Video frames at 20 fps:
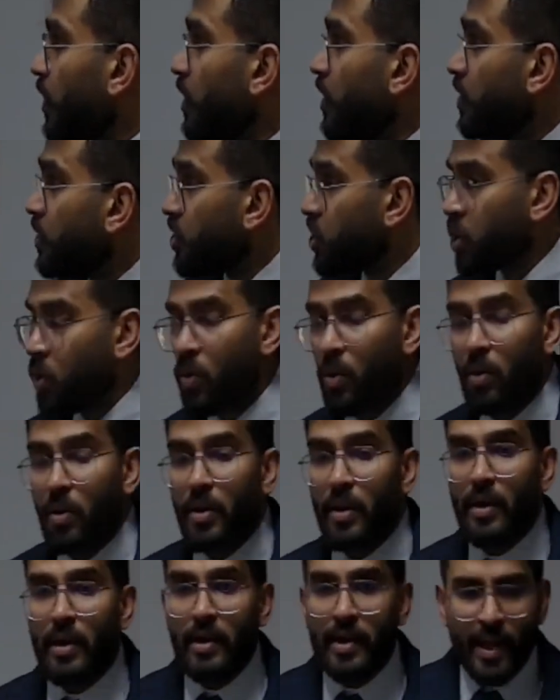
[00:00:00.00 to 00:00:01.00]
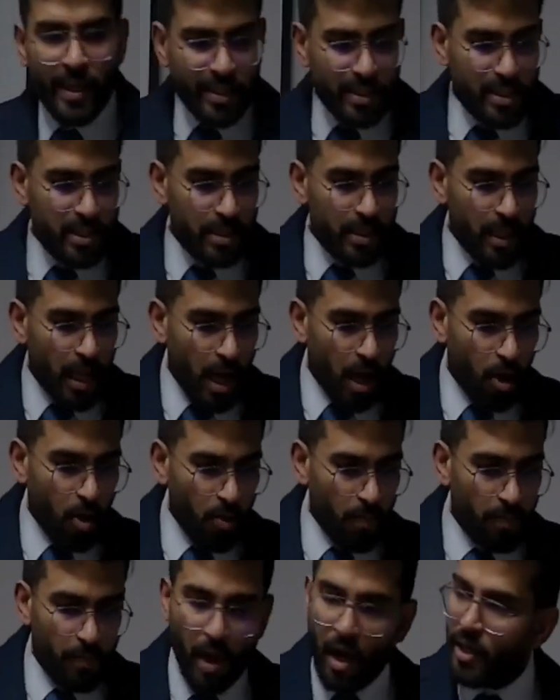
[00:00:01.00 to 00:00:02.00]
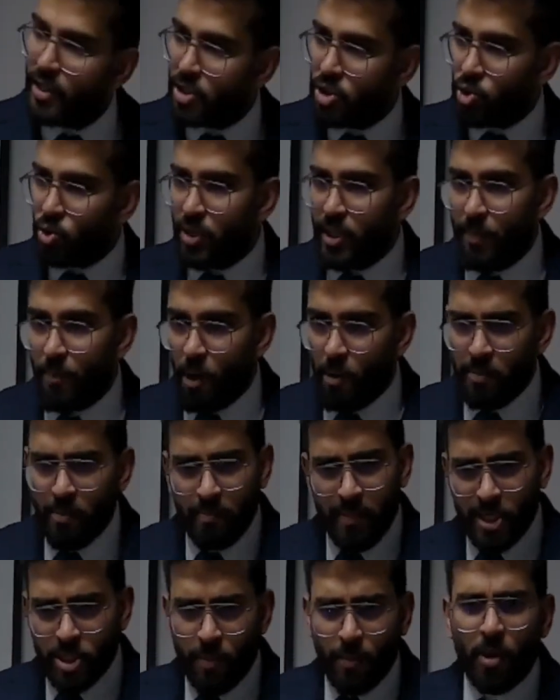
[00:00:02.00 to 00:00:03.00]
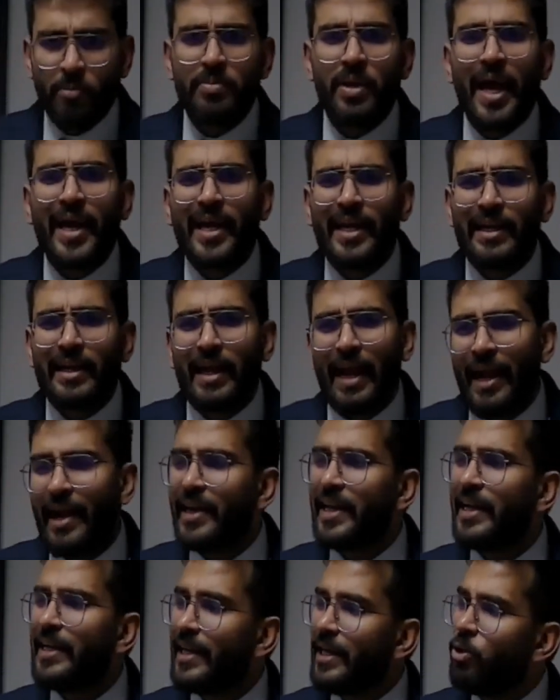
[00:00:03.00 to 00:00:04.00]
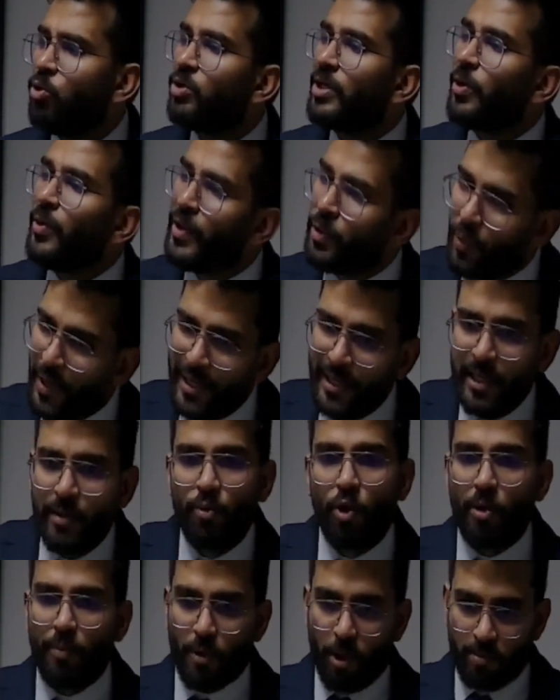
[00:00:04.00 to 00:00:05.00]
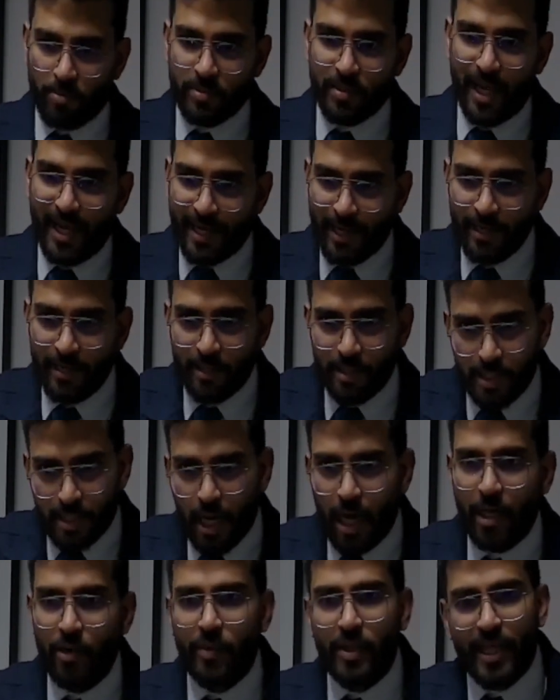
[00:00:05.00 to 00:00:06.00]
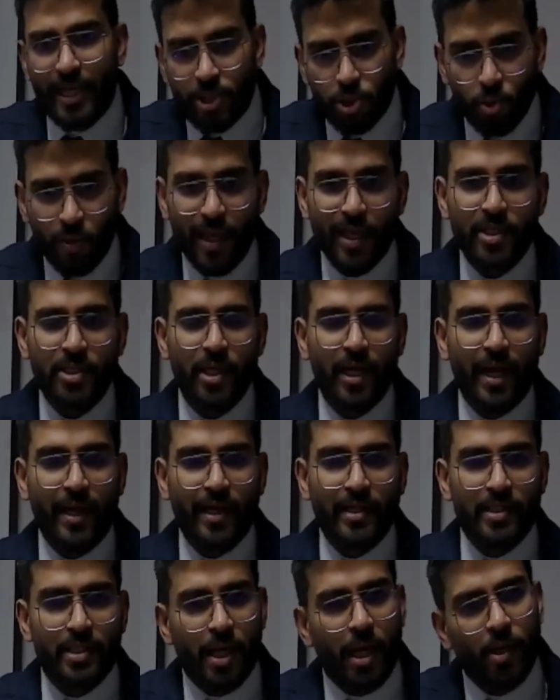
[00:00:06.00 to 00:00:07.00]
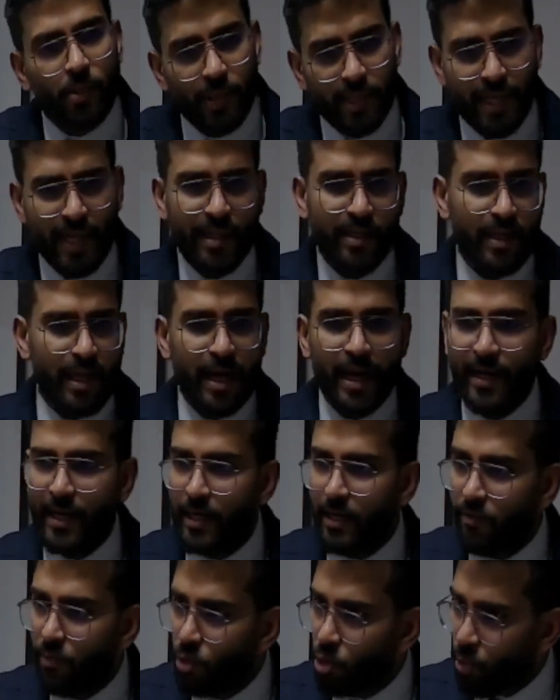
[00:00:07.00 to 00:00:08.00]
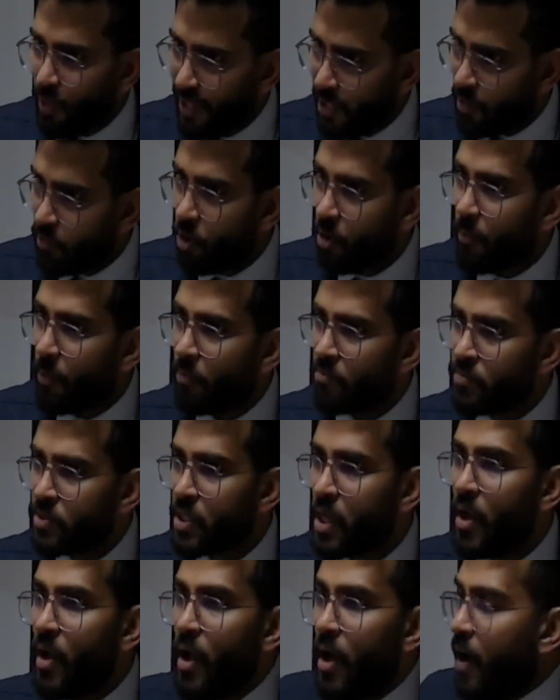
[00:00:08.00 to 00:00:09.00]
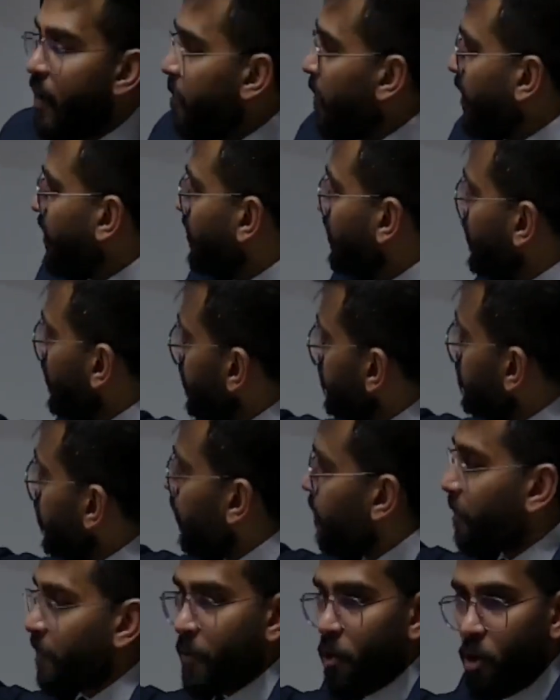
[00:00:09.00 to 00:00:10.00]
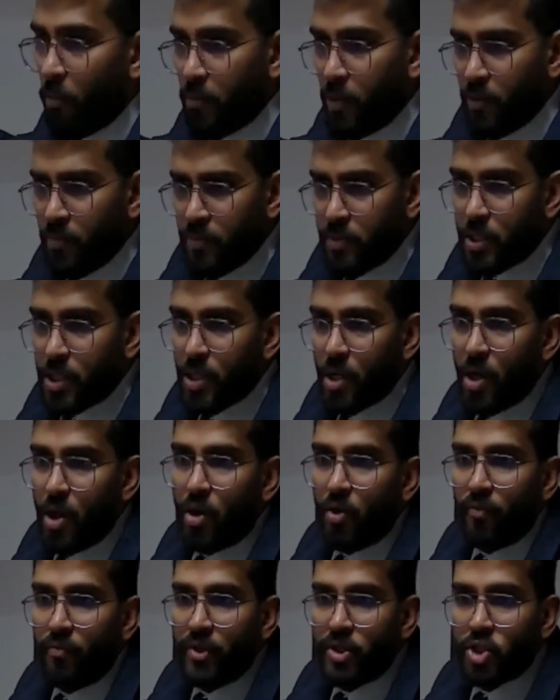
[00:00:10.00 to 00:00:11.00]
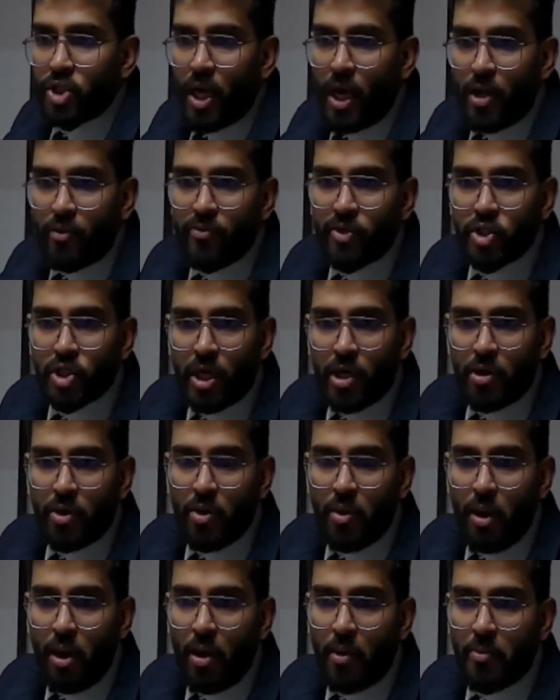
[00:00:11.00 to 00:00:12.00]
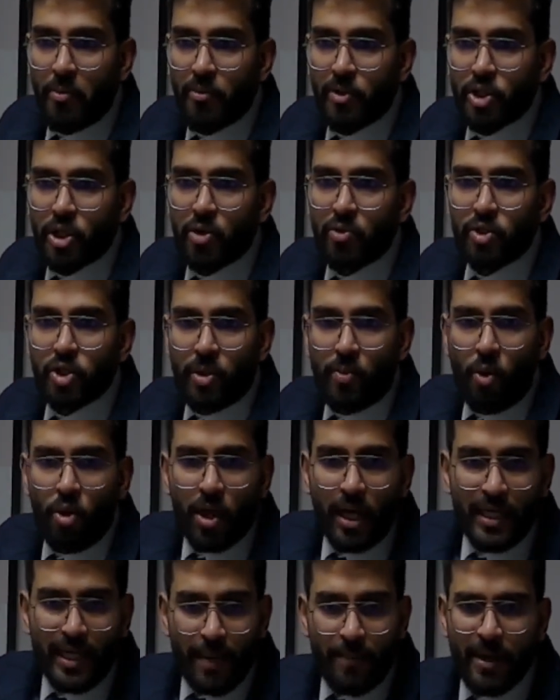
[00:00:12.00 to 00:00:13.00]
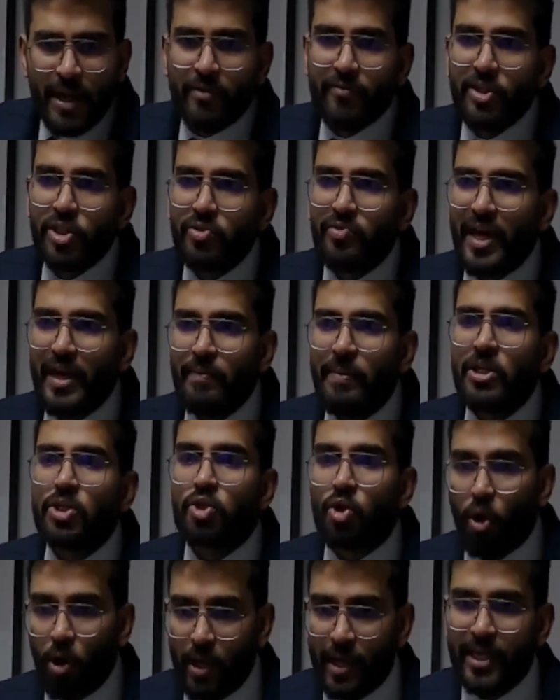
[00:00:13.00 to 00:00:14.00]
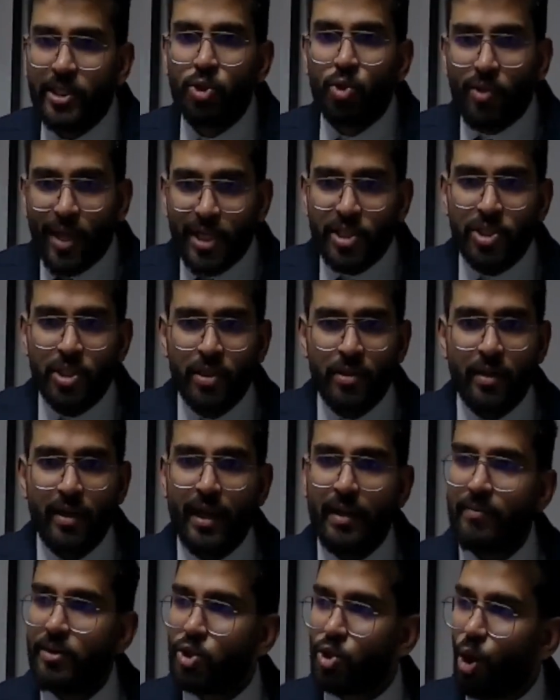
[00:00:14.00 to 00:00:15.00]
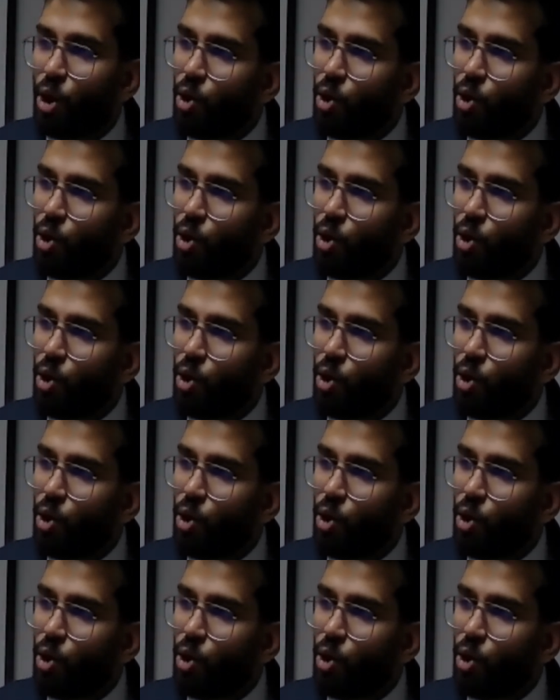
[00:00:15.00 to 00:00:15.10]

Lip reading: So let's now understood the problem, major problem. I can tell you 20 more problems. I can start with education. I can start with healthcare. I can give you 20 more problems. But these are problems which are more contemporary and which can be solved. Education can be solved